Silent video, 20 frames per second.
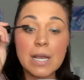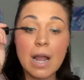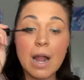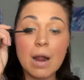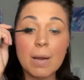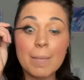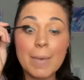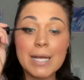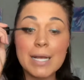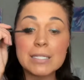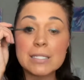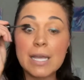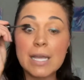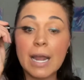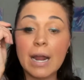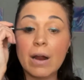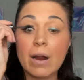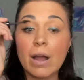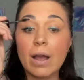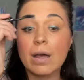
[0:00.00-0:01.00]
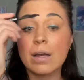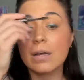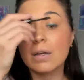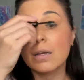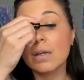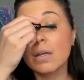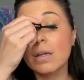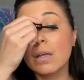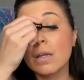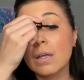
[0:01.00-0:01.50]
our mascara.
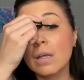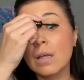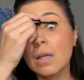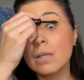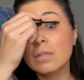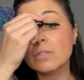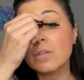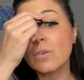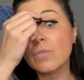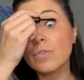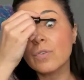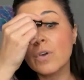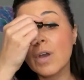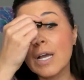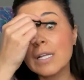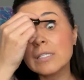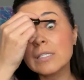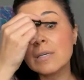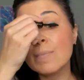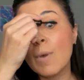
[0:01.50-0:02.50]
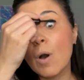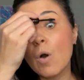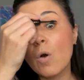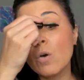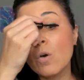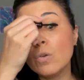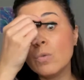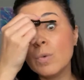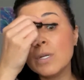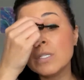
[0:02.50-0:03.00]
So if you got some
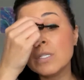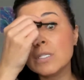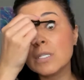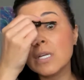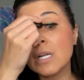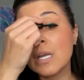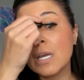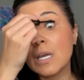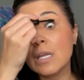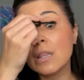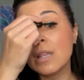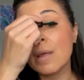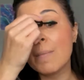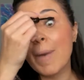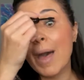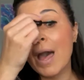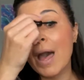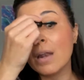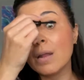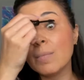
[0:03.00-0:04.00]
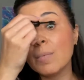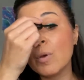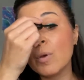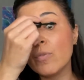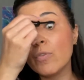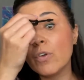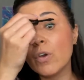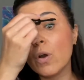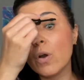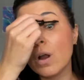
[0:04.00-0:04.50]
old ones sitting in the bottom
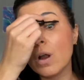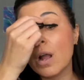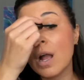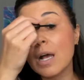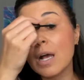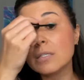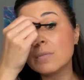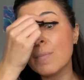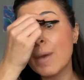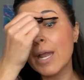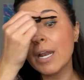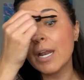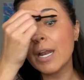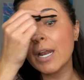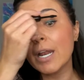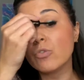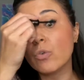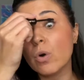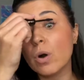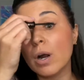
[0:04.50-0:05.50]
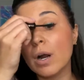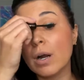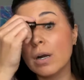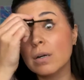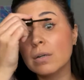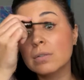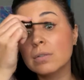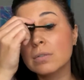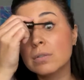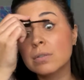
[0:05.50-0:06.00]
of your cosmetic
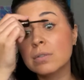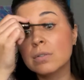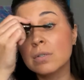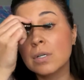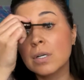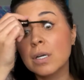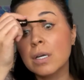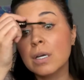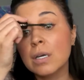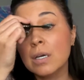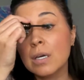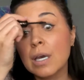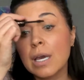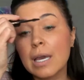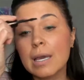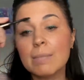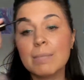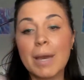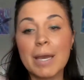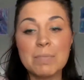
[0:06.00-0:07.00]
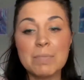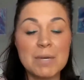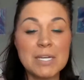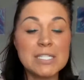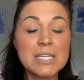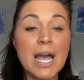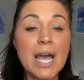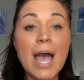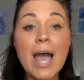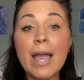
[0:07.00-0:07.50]
drawer, it might be
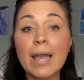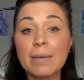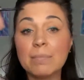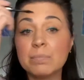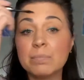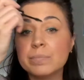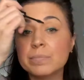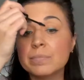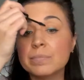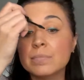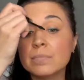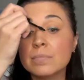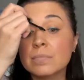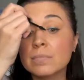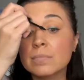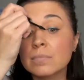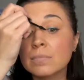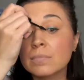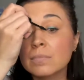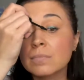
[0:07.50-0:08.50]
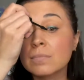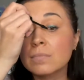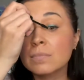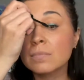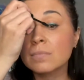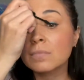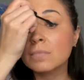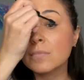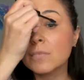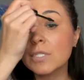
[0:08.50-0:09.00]
time
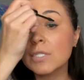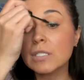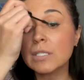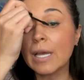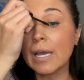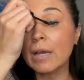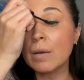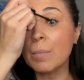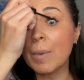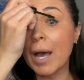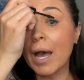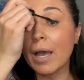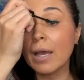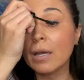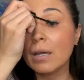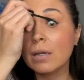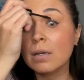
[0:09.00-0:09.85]
to say goodbye